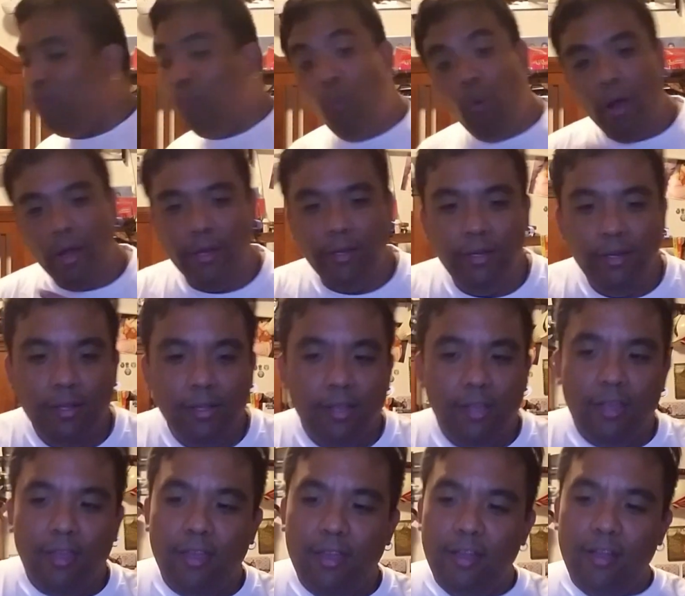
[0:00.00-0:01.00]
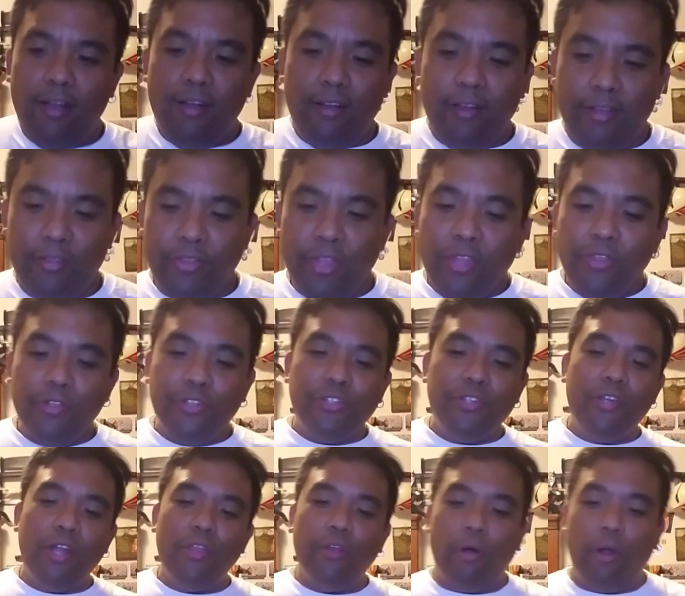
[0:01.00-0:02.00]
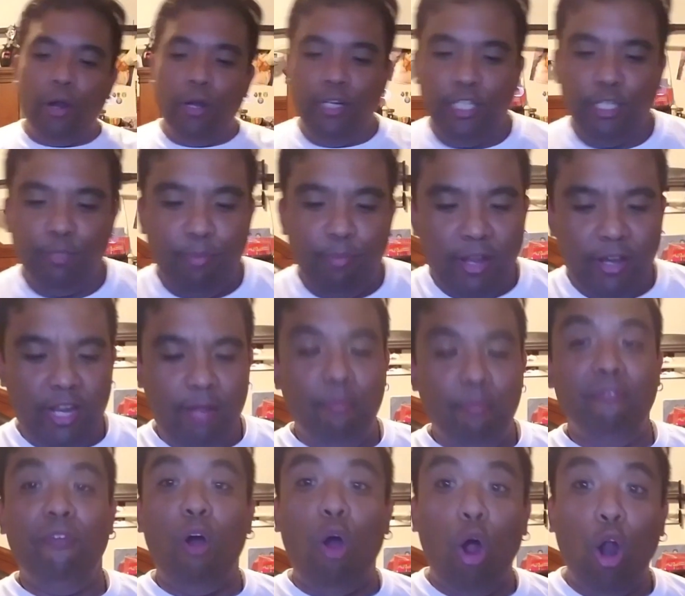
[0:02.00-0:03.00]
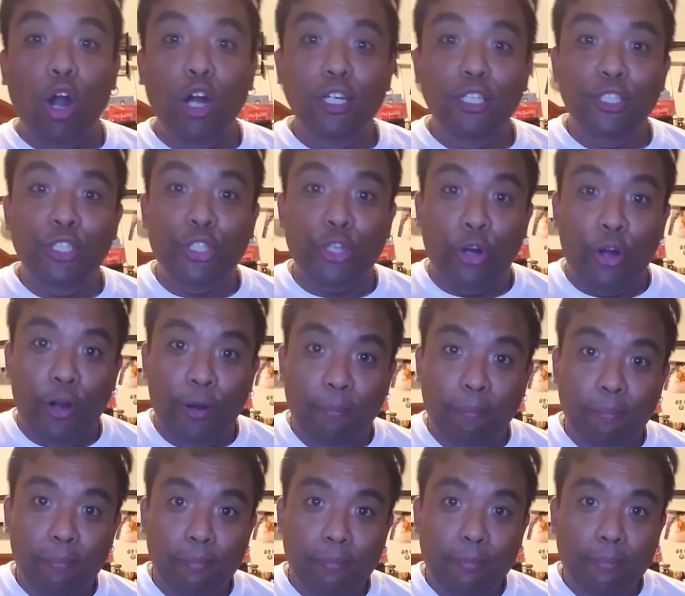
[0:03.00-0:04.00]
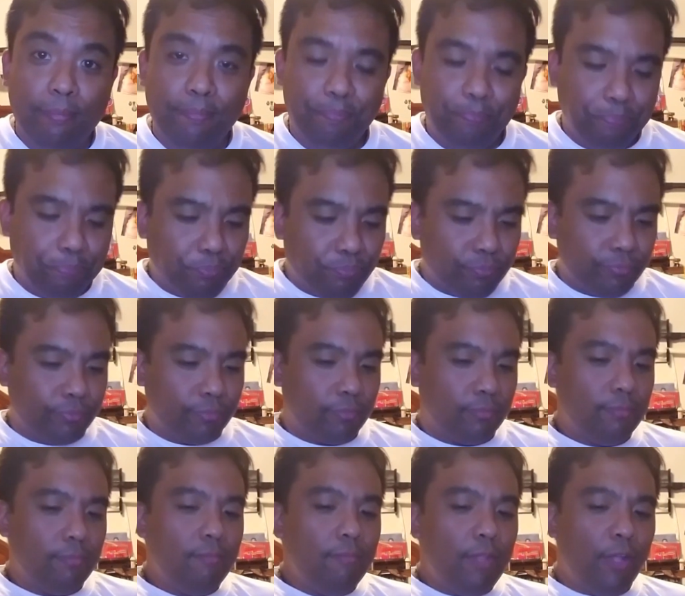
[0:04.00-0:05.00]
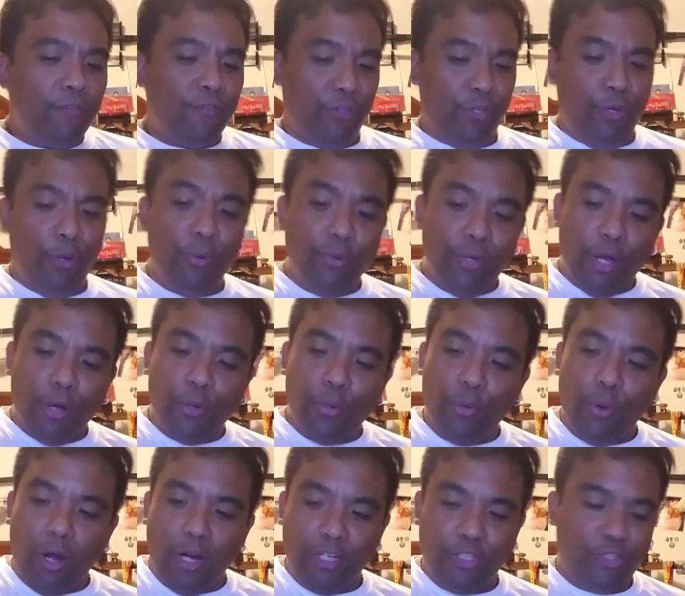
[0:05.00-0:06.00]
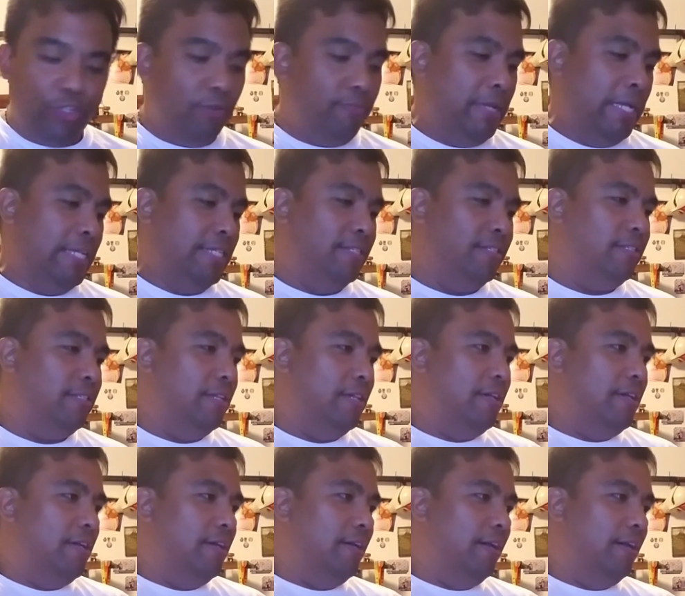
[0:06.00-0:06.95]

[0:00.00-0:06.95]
one. And then there's another artist by the name of Art Germ. If you don't know who Art Germ is,